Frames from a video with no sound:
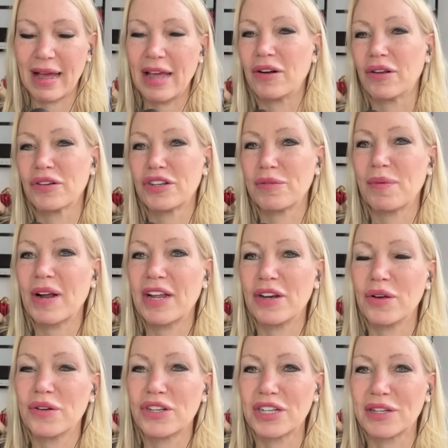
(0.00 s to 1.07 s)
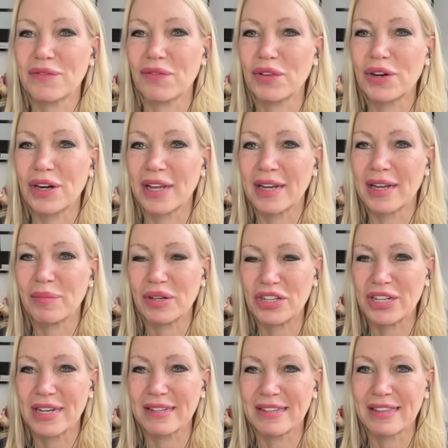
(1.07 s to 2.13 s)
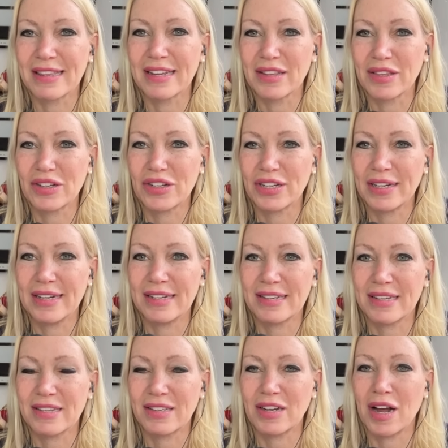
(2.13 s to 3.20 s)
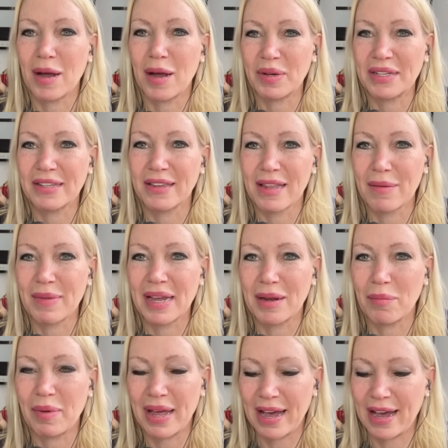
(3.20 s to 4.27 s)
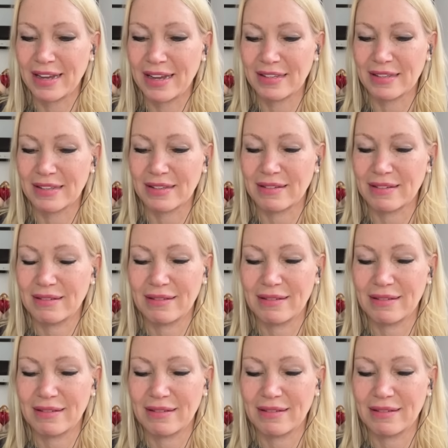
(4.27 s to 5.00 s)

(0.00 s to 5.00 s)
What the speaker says: I don't know. She probably knows she's flirting, but she doesn't think that she needs to stop until they make a pass.